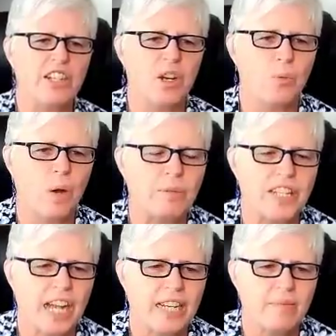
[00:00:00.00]
all
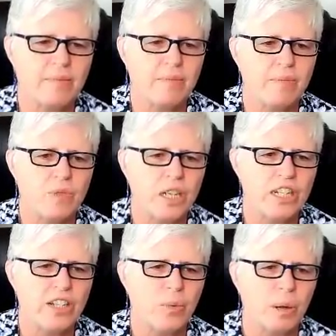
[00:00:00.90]
automated what
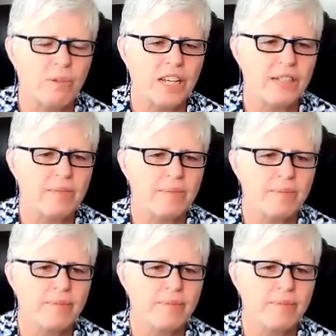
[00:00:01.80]
is your website?